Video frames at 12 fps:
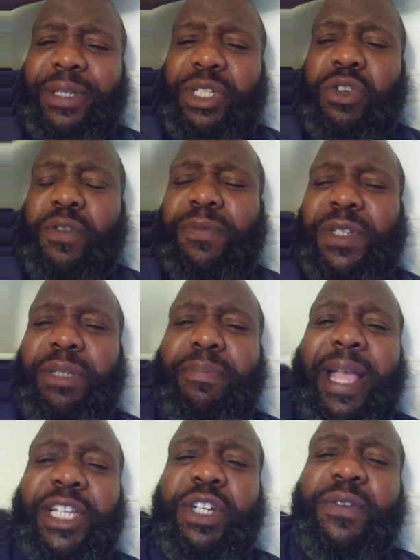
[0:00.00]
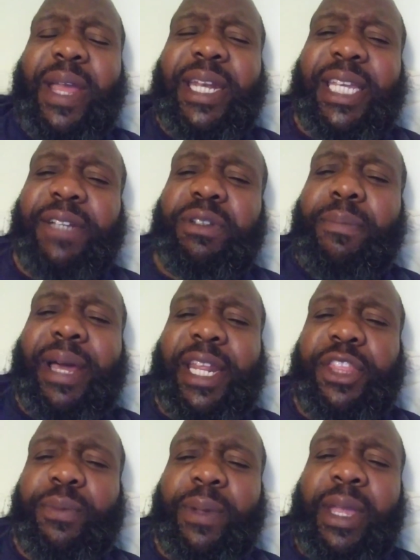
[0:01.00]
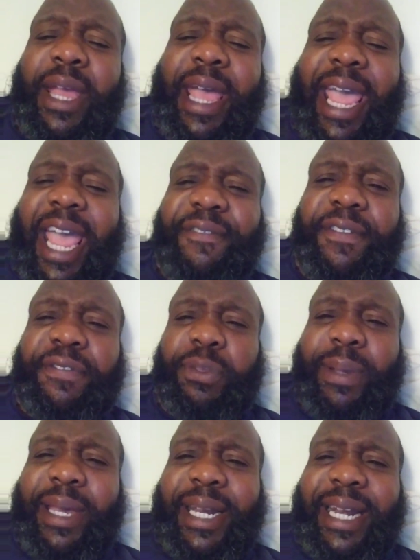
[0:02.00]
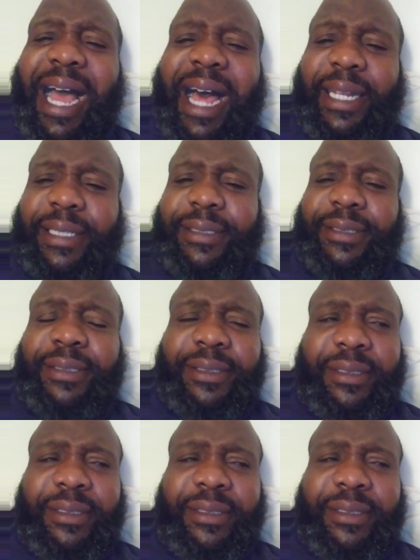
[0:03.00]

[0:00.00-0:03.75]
But just imagine if you had to give somebody half of $300,